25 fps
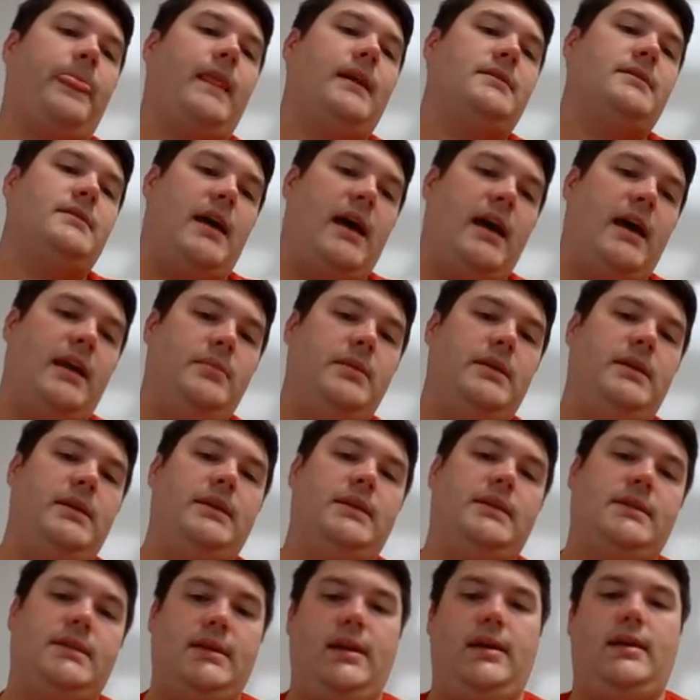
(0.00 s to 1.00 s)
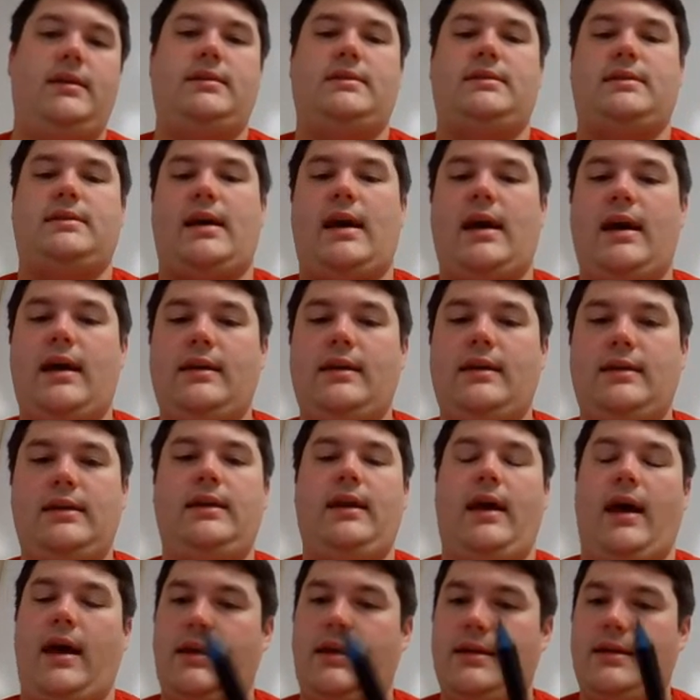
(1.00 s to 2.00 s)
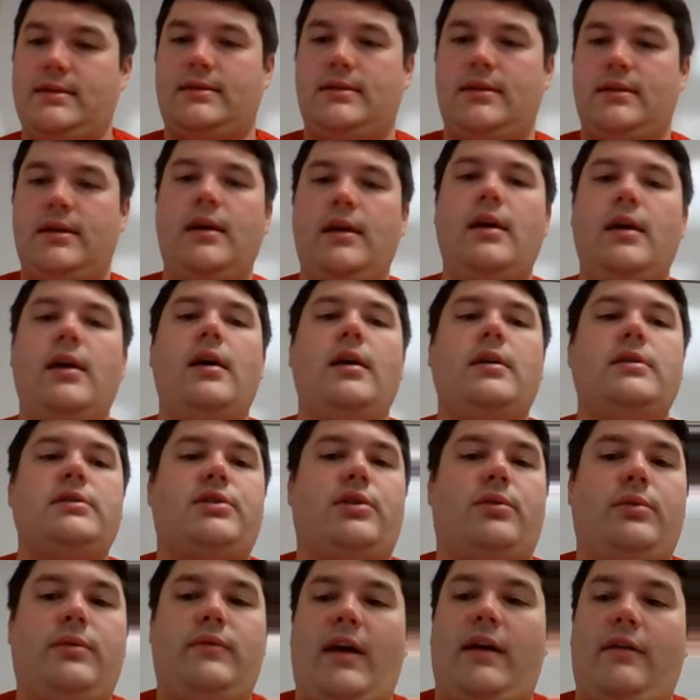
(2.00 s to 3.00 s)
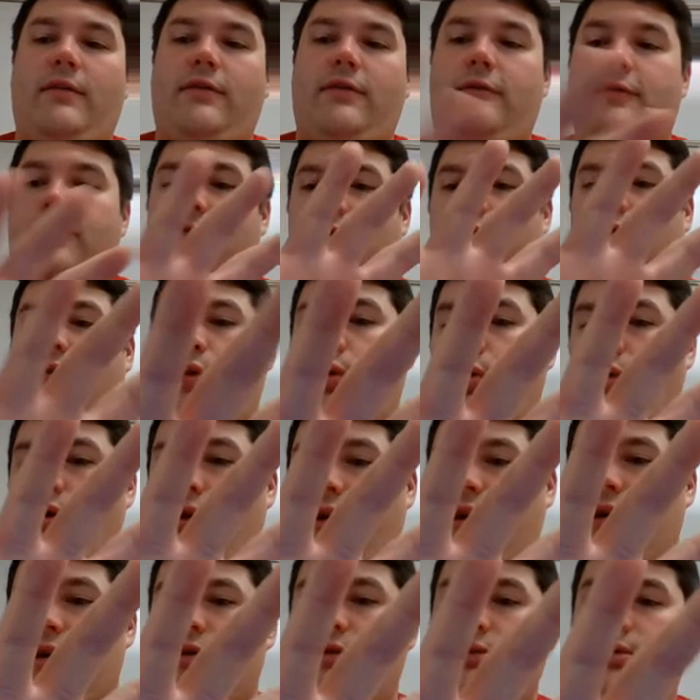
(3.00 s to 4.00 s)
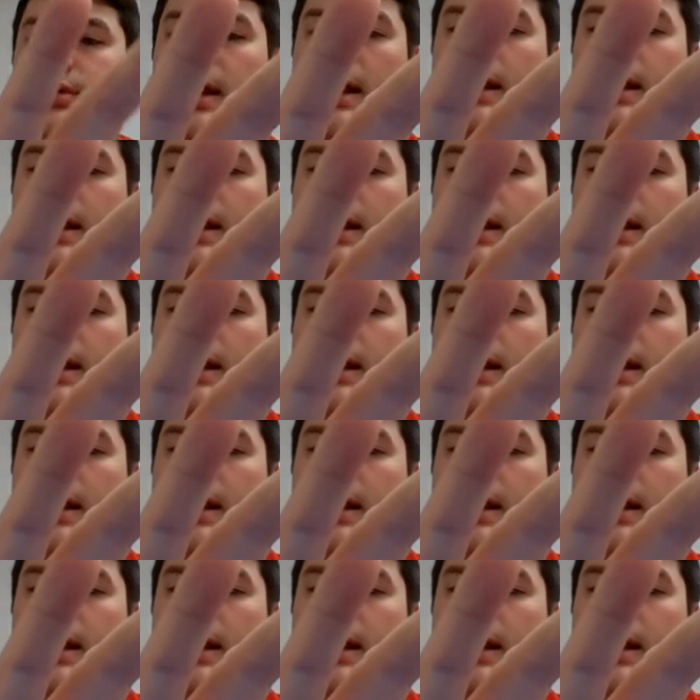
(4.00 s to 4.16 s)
side PC and side ES. So we've got 4 congruent